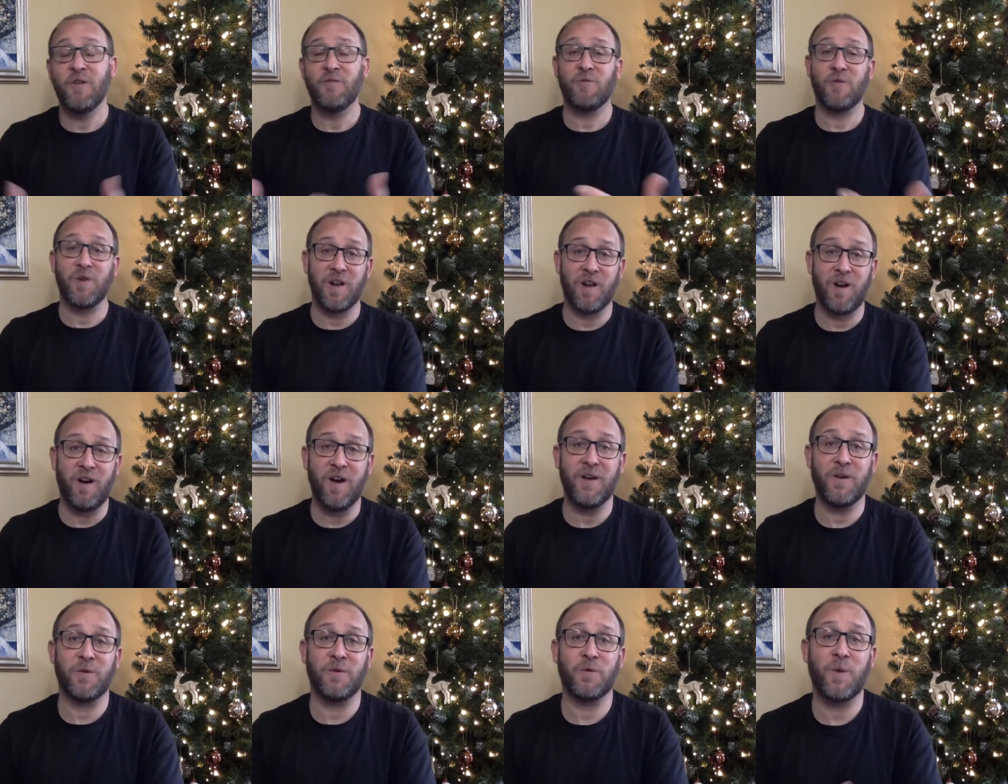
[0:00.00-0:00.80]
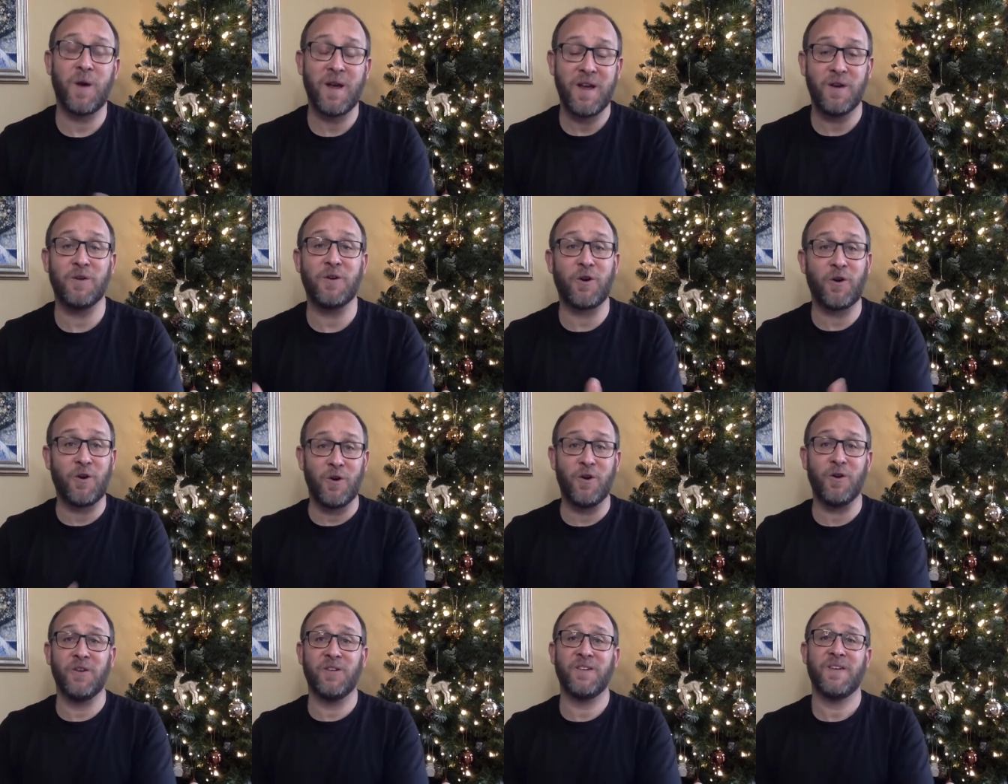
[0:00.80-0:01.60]
rely on, wait on
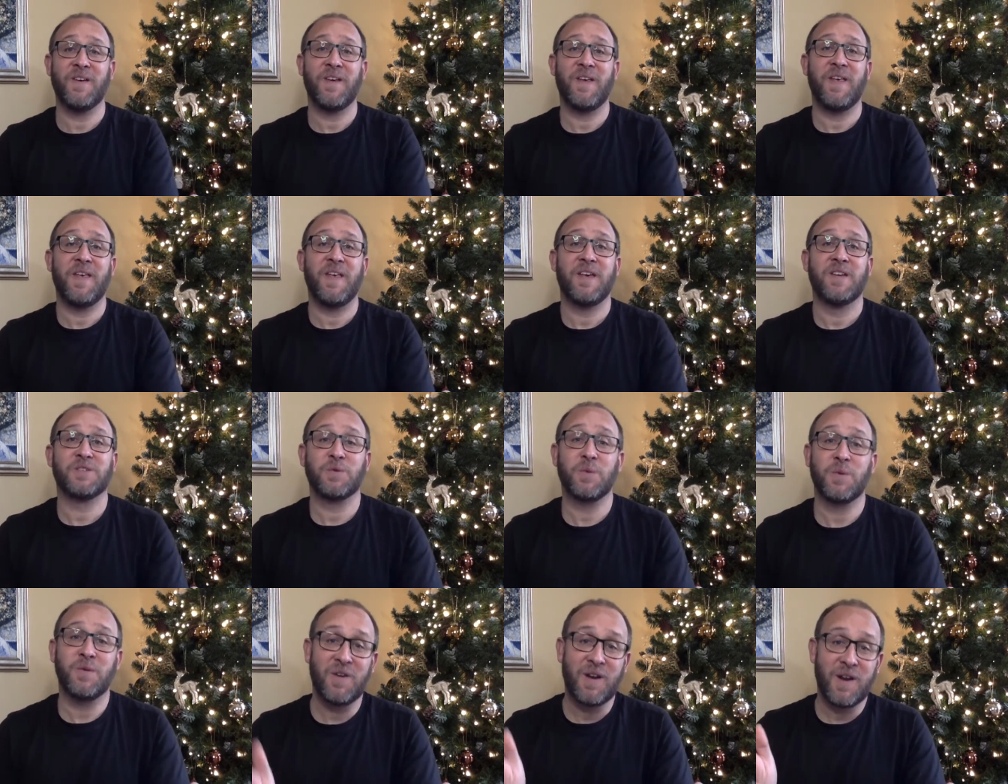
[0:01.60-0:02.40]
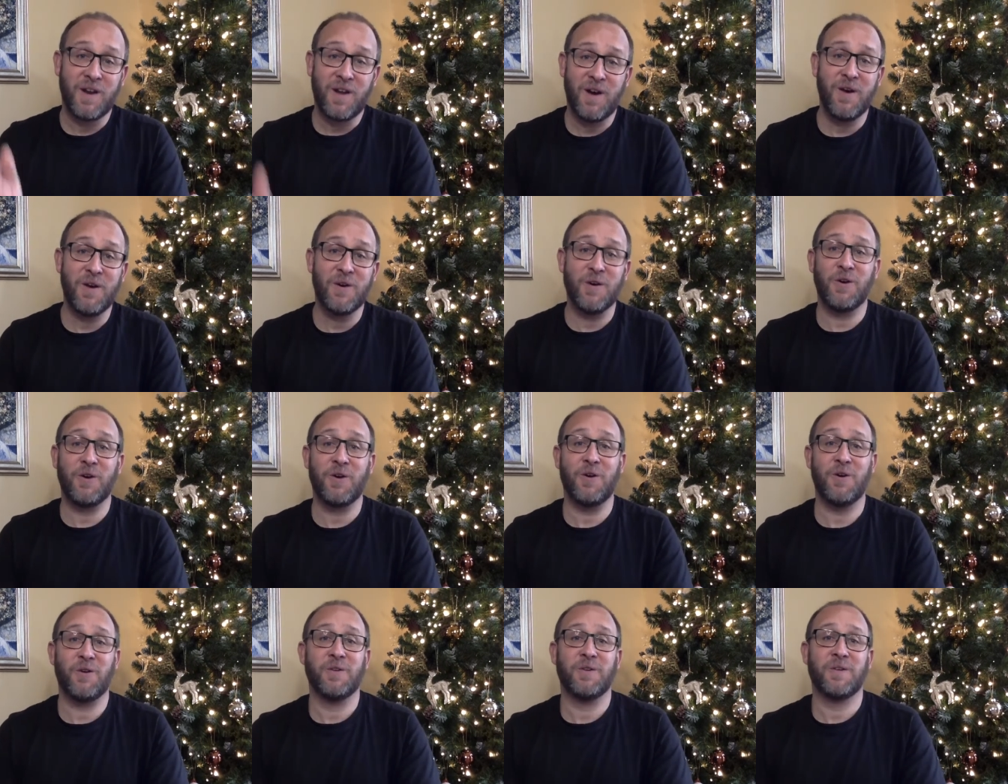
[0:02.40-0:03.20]
God. So we rely on
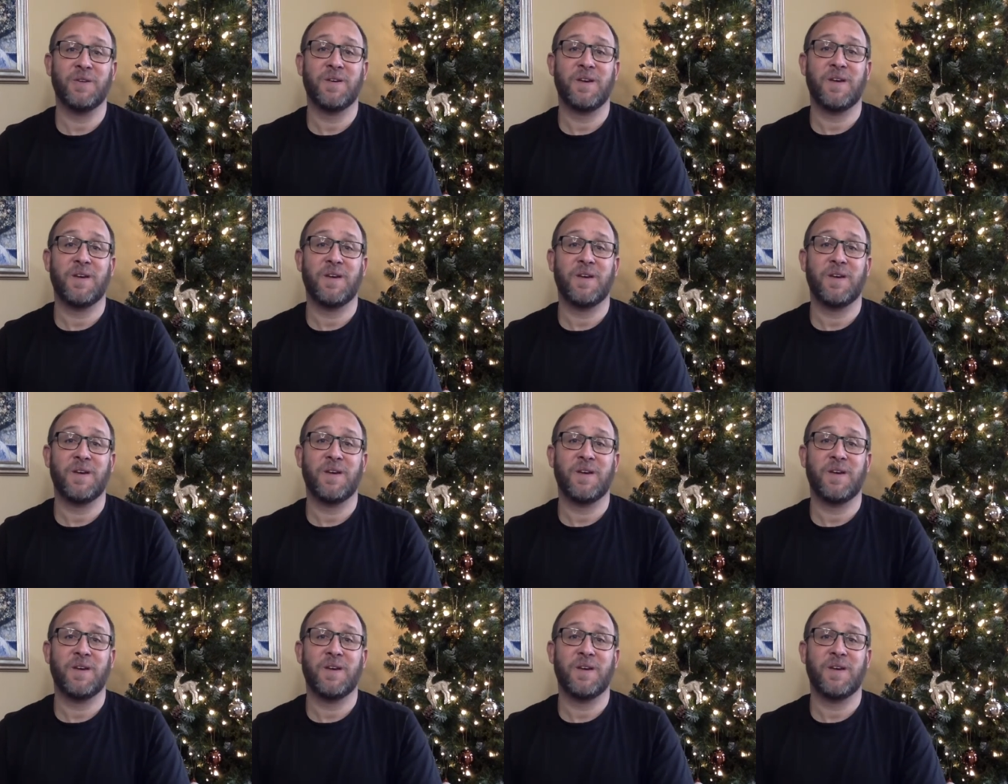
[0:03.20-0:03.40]
God.